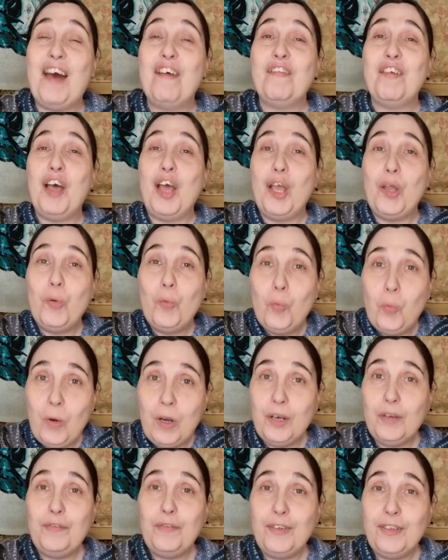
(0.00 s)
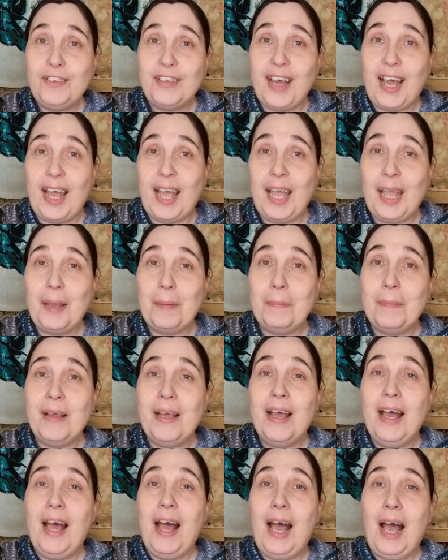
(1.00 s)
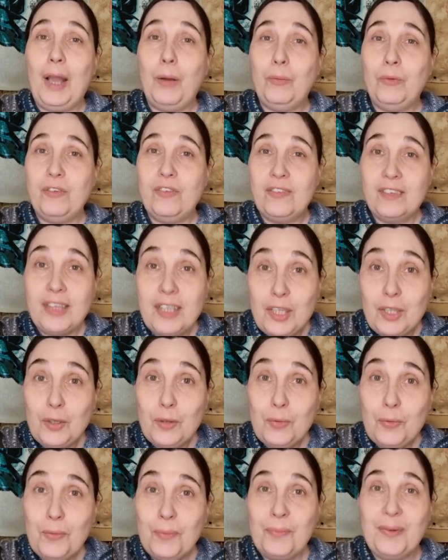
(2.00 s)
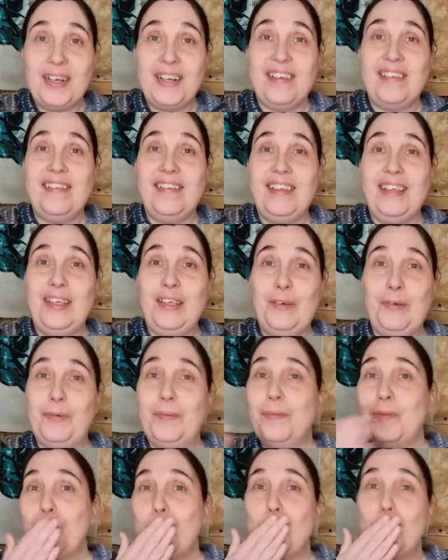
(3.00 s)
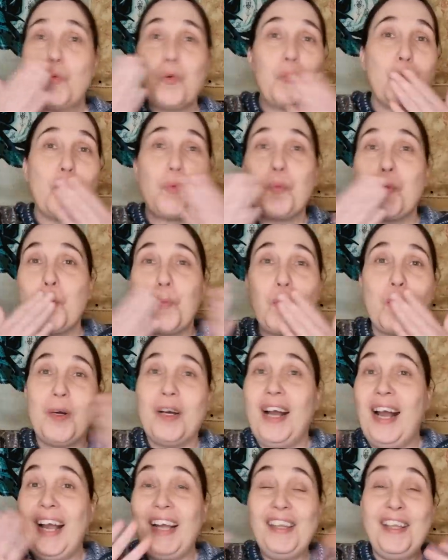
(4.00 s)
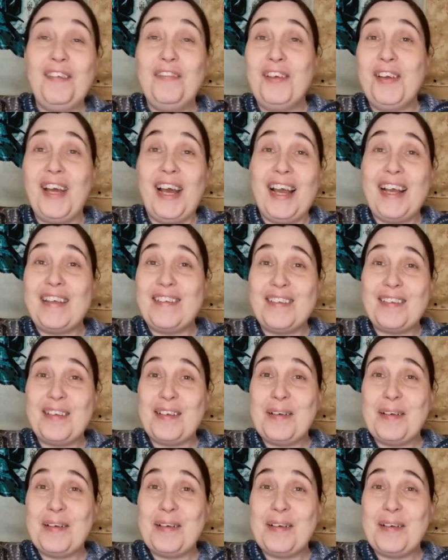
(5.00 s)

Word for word: Have a wonderful time. I will see you when I see you. I love you guys.